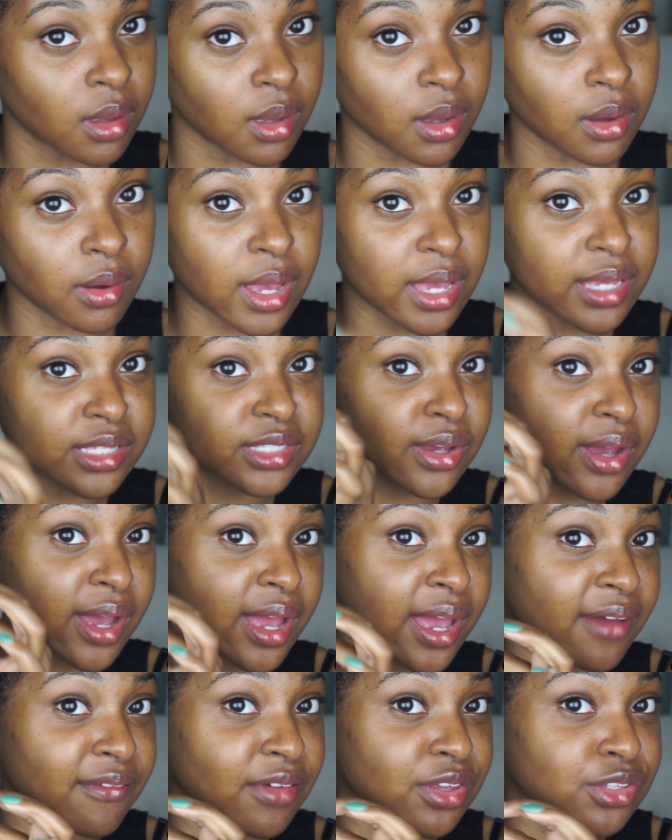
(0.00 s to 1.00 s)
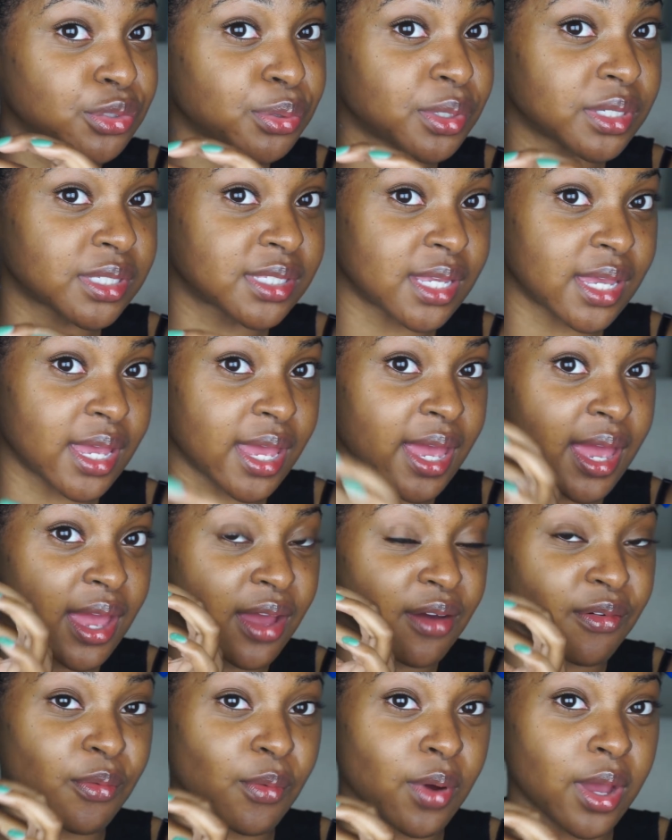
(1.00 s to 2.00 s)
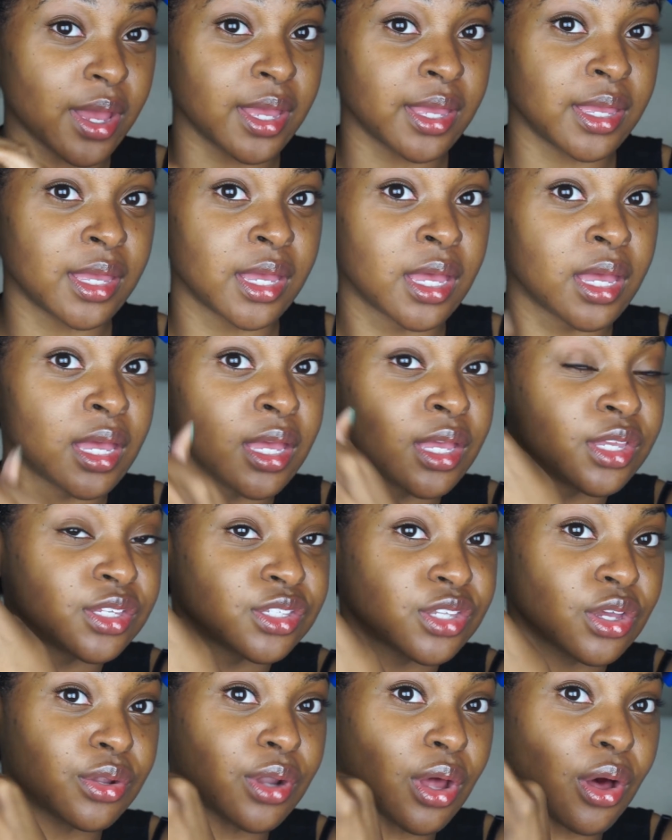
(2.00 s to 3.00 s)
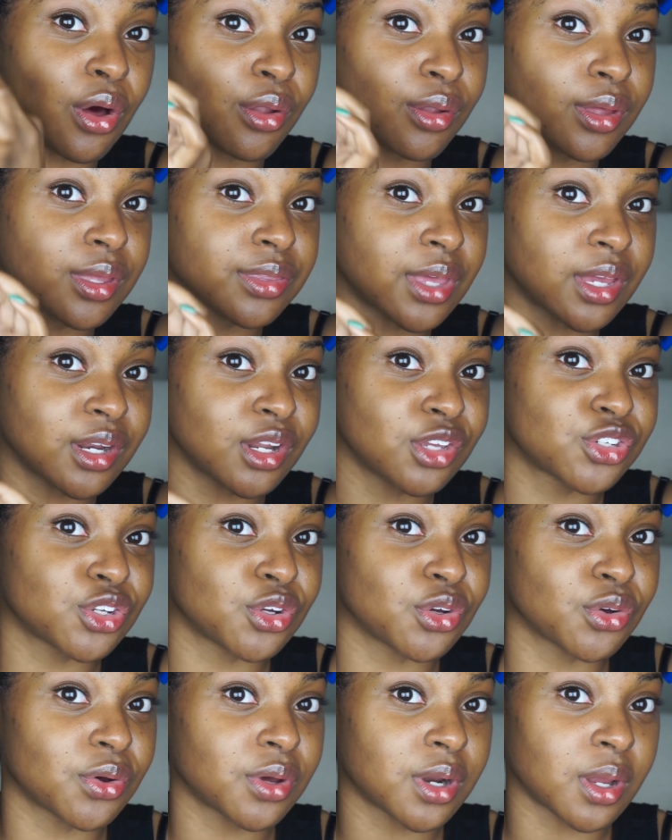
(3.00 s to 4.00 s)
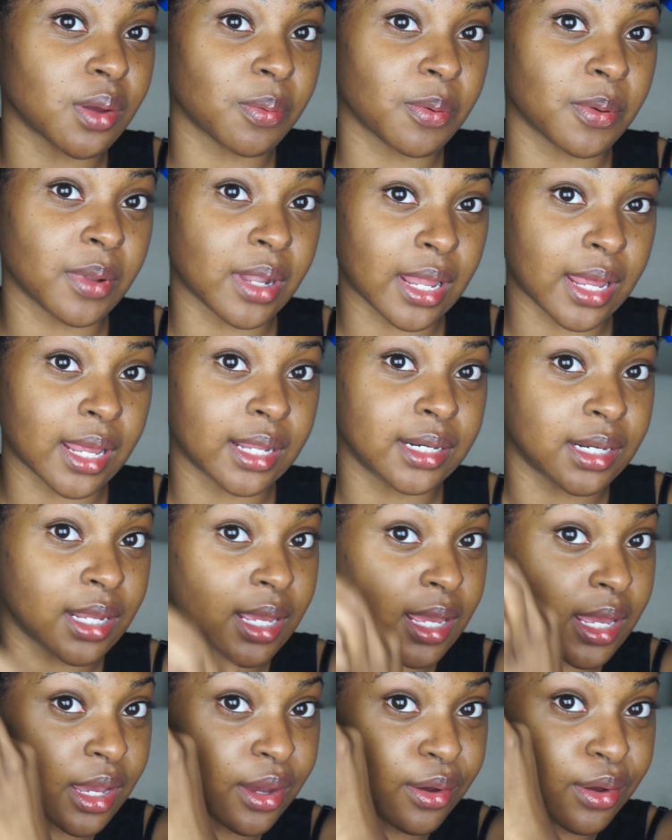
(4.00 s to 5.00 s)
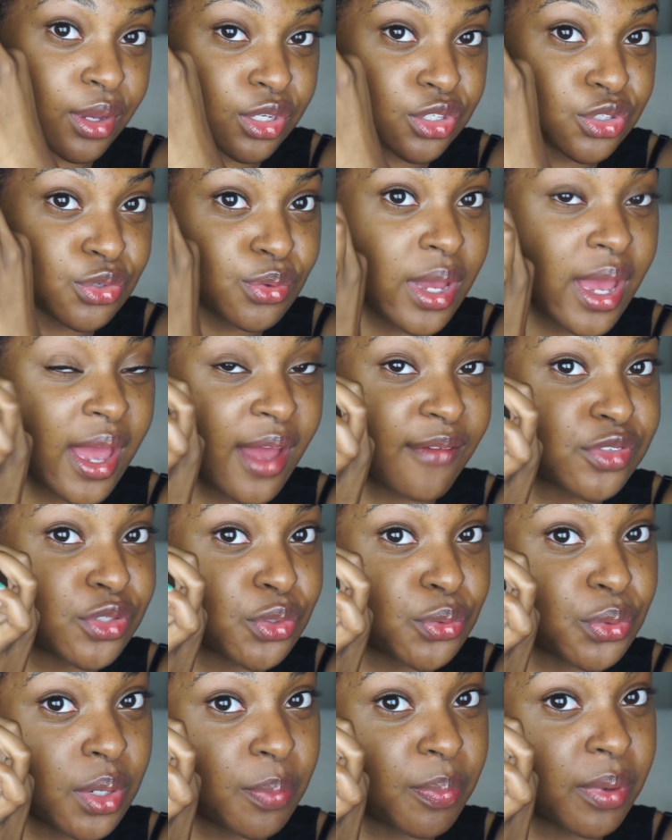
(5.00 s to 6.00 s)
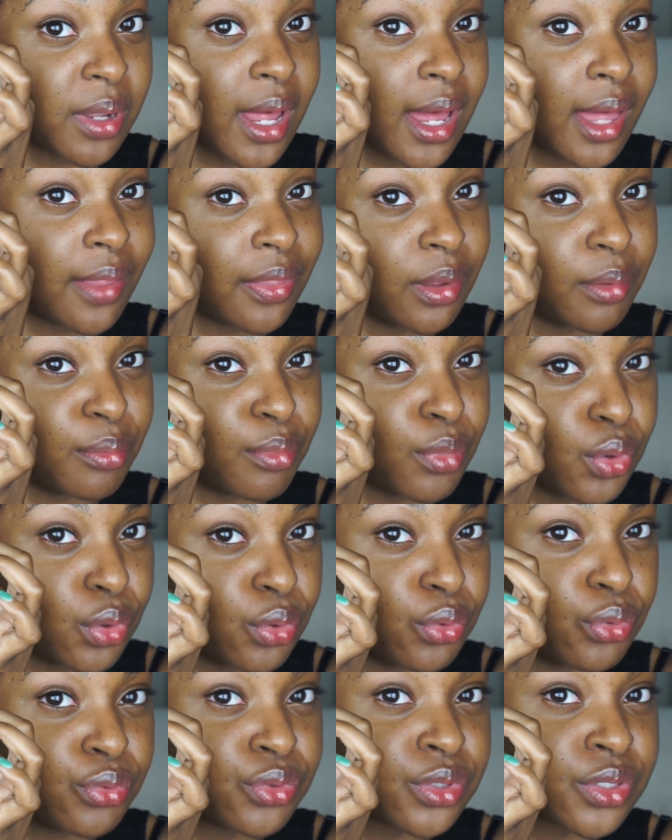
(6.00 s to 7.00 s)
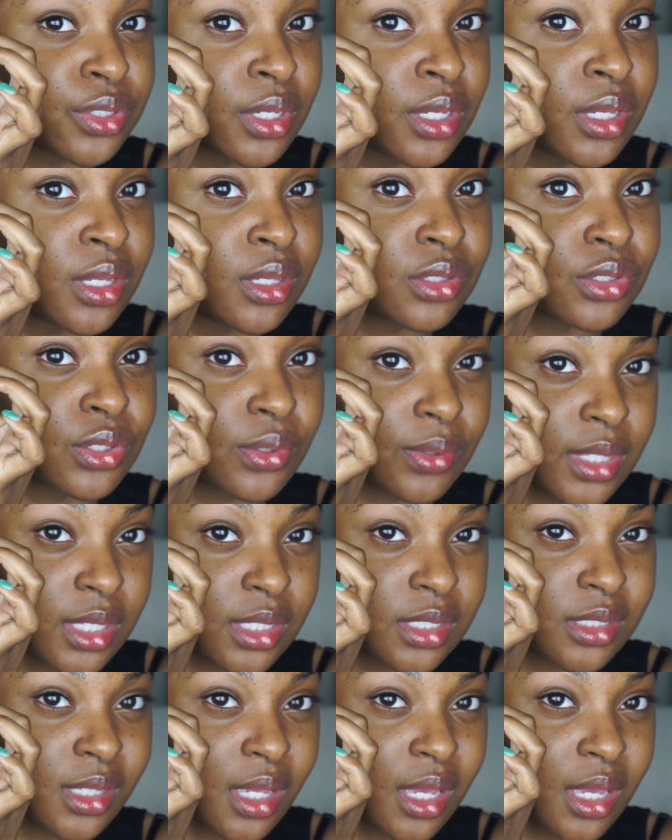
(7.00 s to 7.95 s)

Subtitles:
Okay, so I have it twisted halfway. So the only thing that you're going to apply now is you have to apply the mousse to this